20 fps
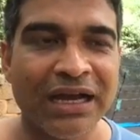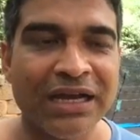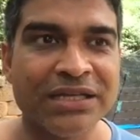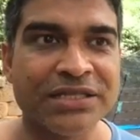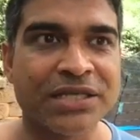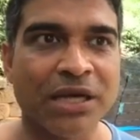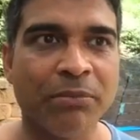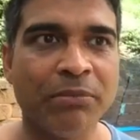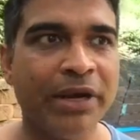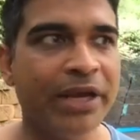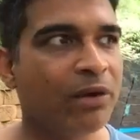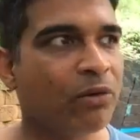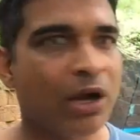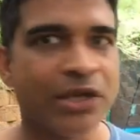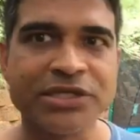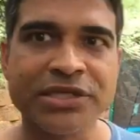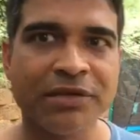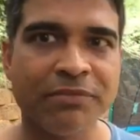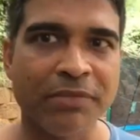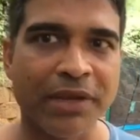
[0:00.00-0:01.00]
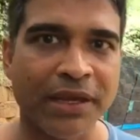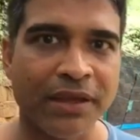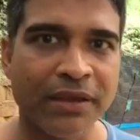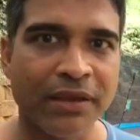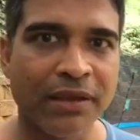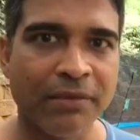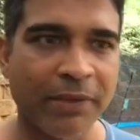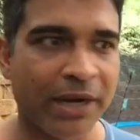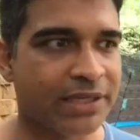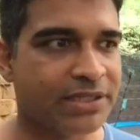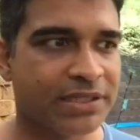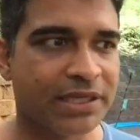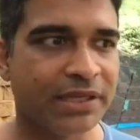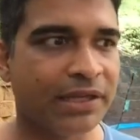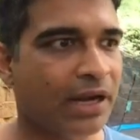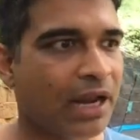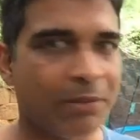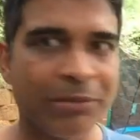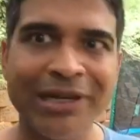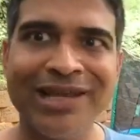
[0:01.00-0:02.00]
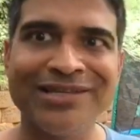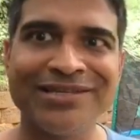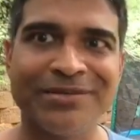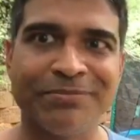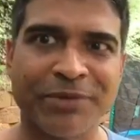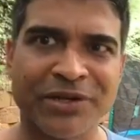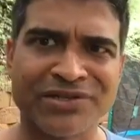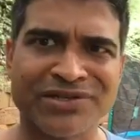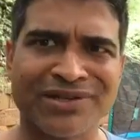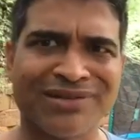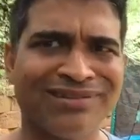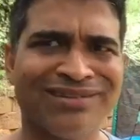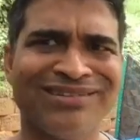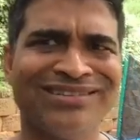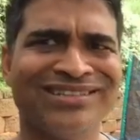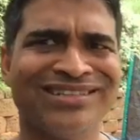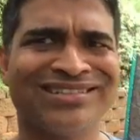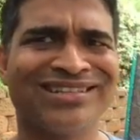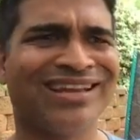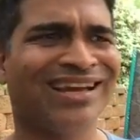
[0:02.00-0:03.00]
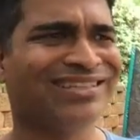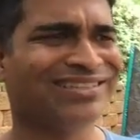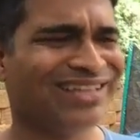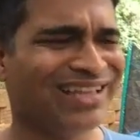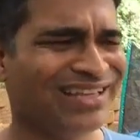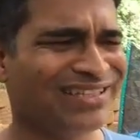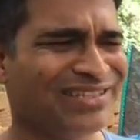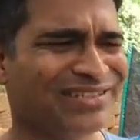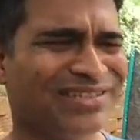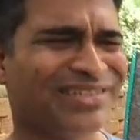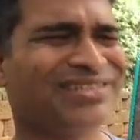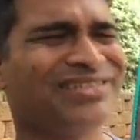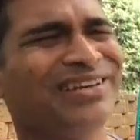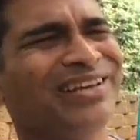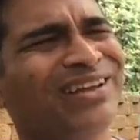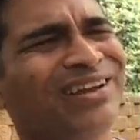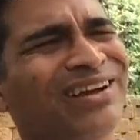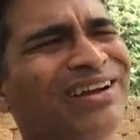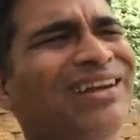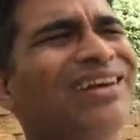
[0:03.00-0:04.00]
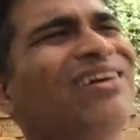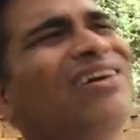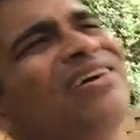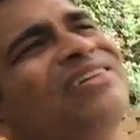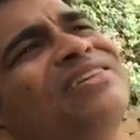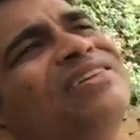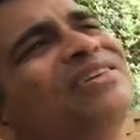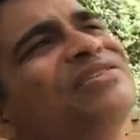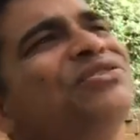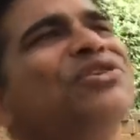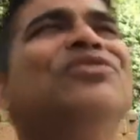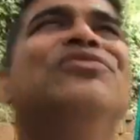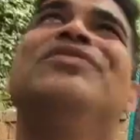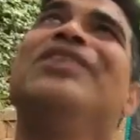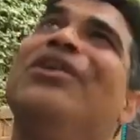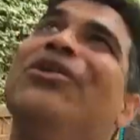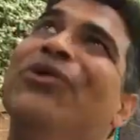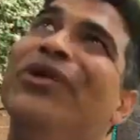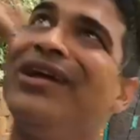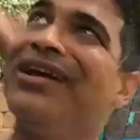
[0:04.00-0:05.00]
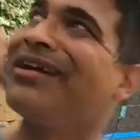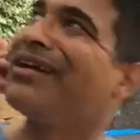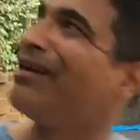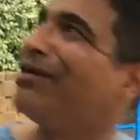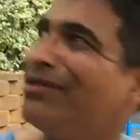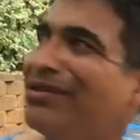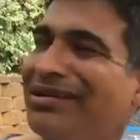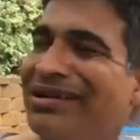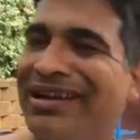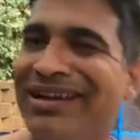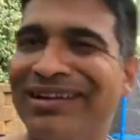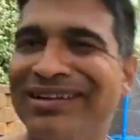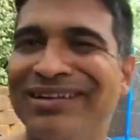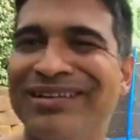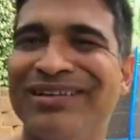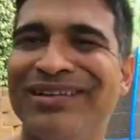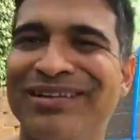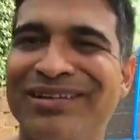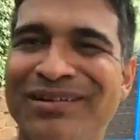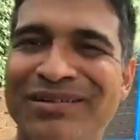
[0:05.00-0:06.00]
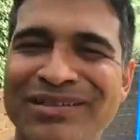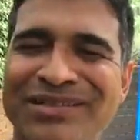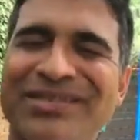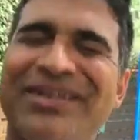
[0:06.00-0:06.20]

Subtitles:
Somebody watching me might say that I'm a lazy person. This guy's lazy, just sitting on the sofa going around, and